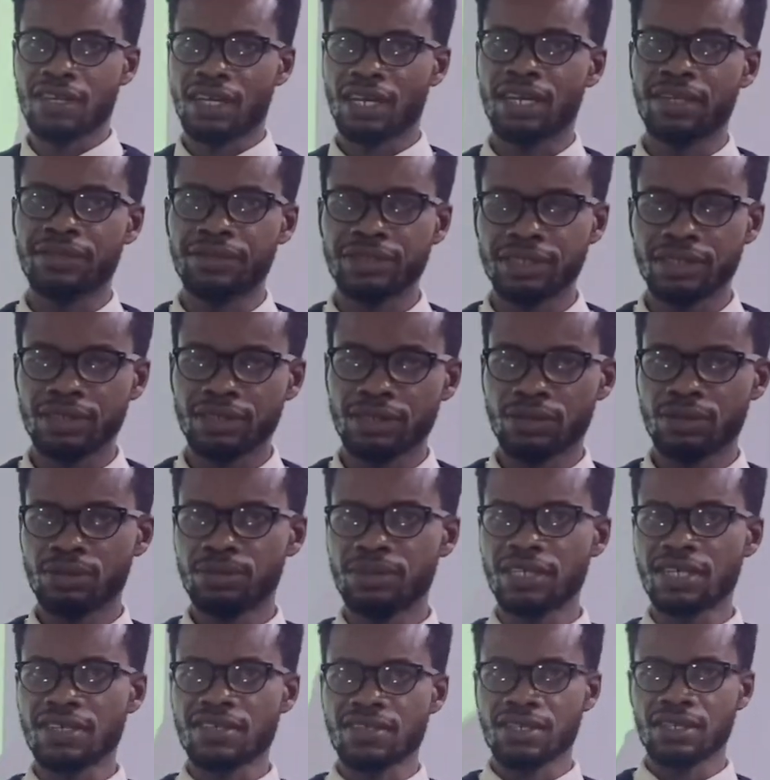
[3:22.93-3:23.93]
salary. Could
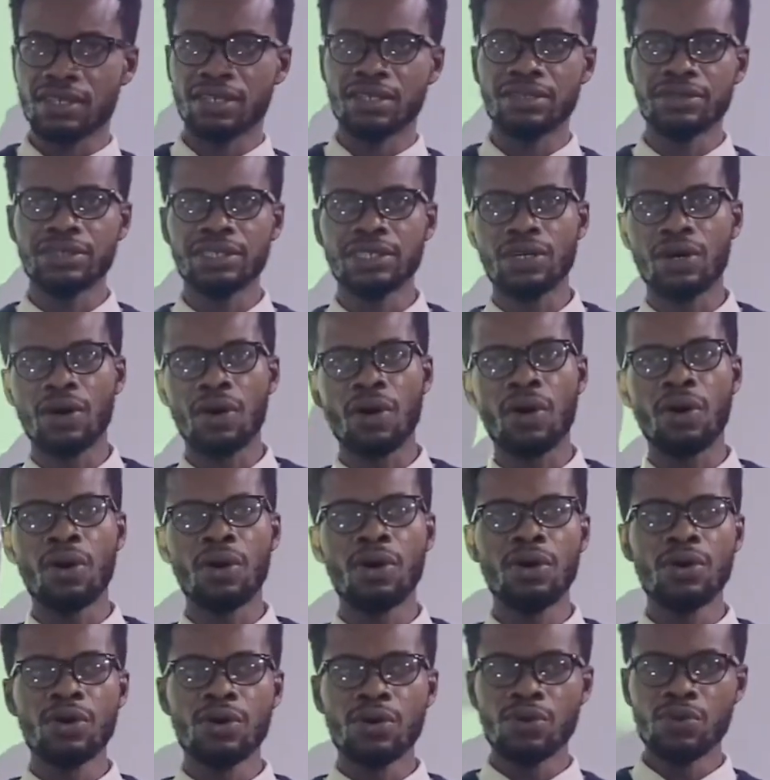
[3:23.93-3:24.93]
be a salary
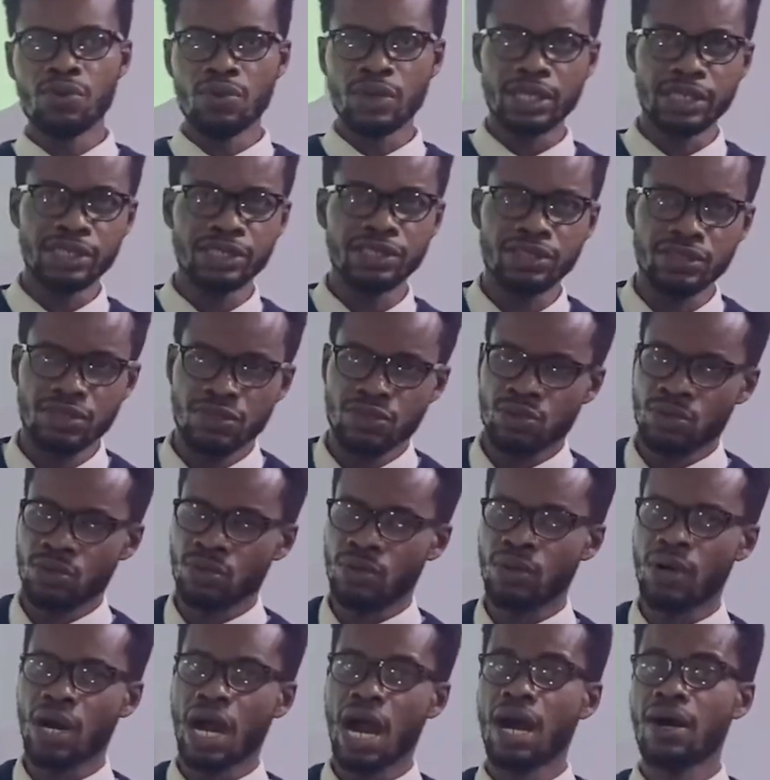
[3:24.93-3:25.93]
or wages.
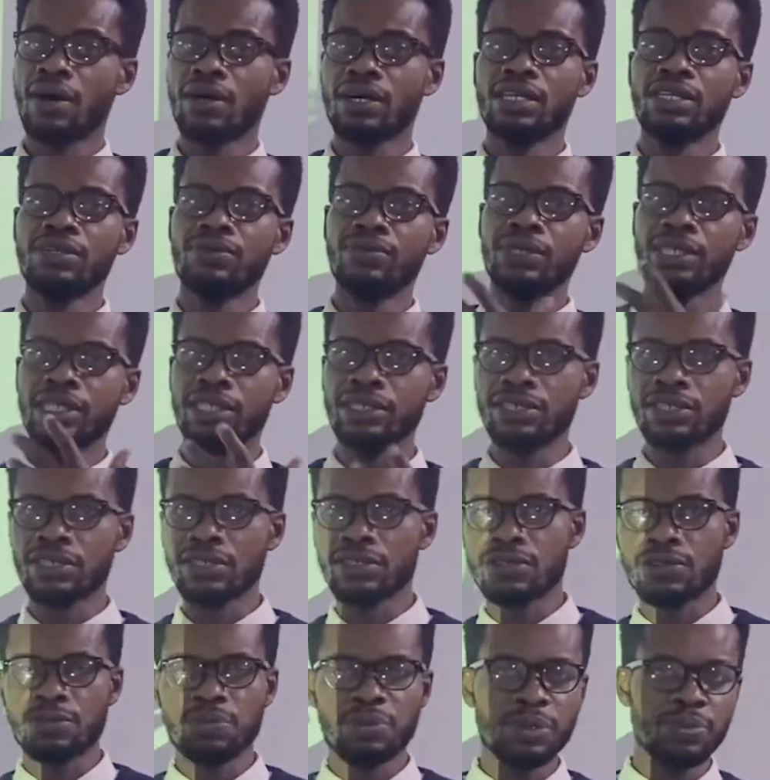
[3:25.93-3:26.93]
So hourly
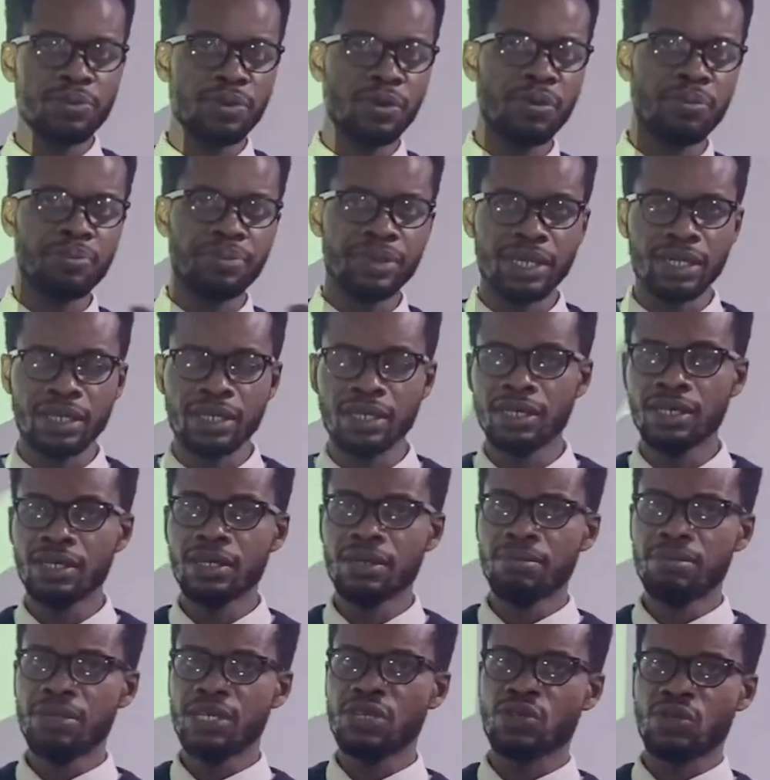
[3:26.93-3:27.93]
wages, people pay
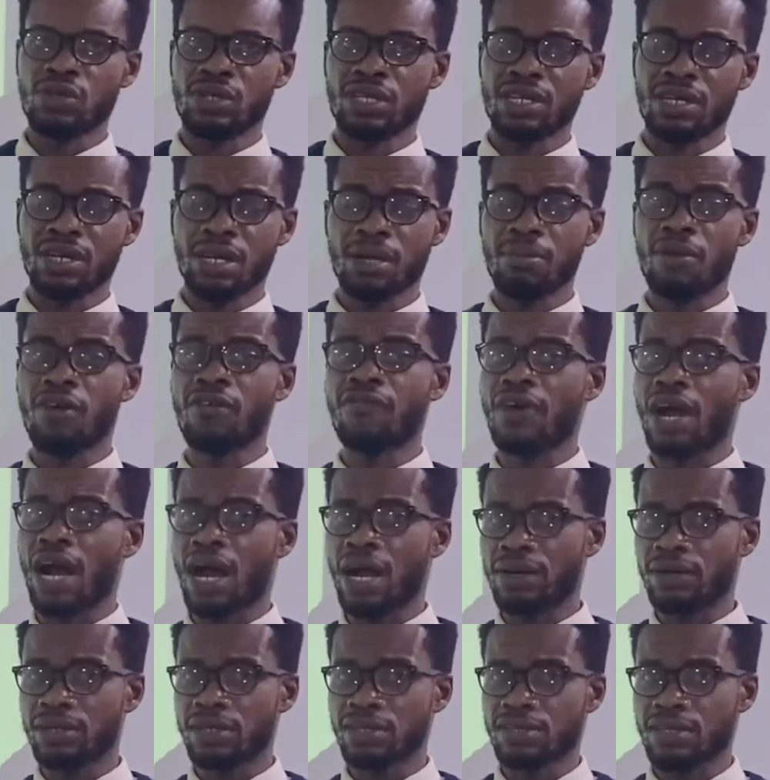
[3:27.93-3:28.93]
based on the number of
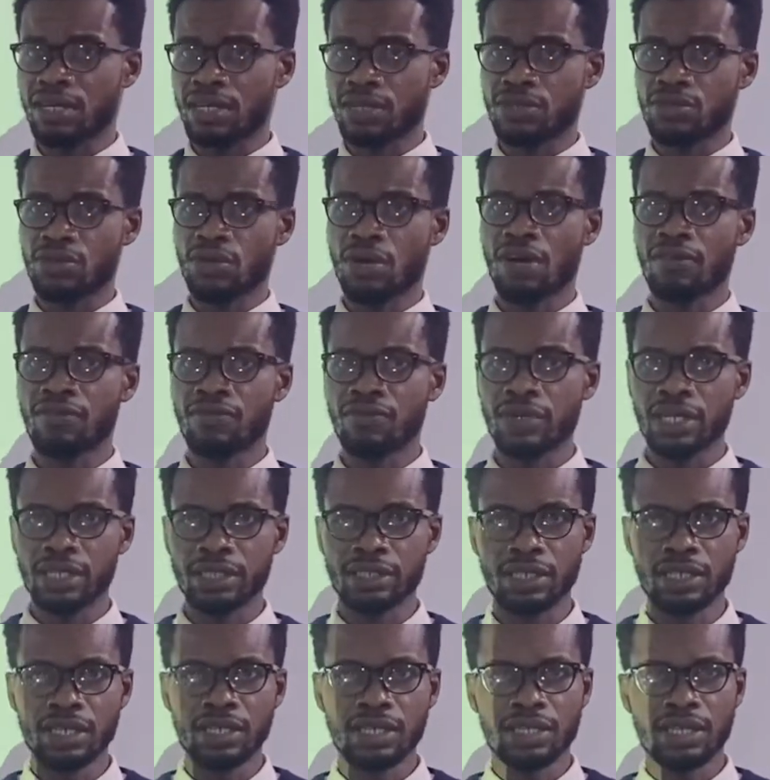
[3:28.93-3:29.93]
hours that you have
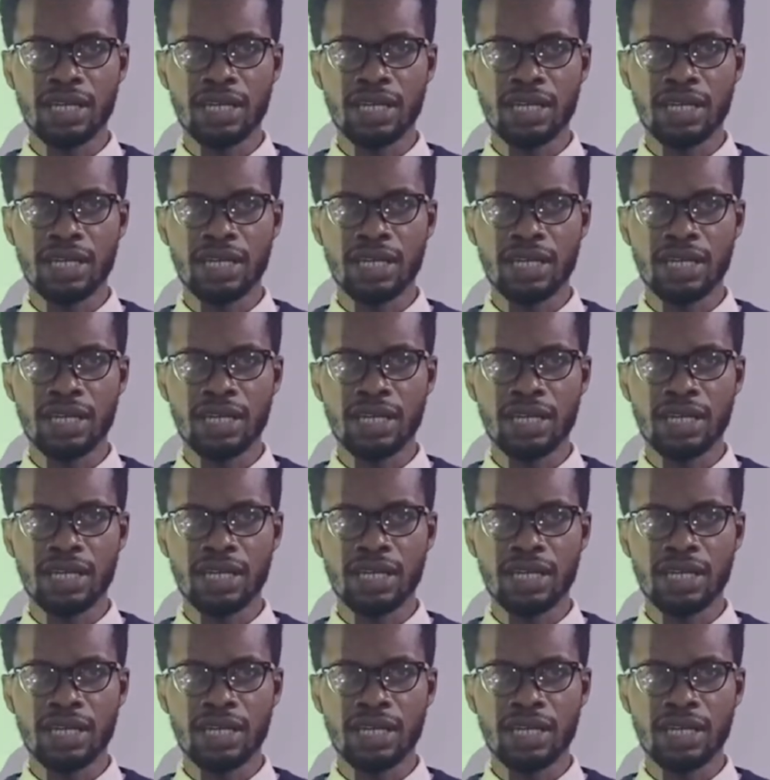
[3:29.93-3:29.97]
worked.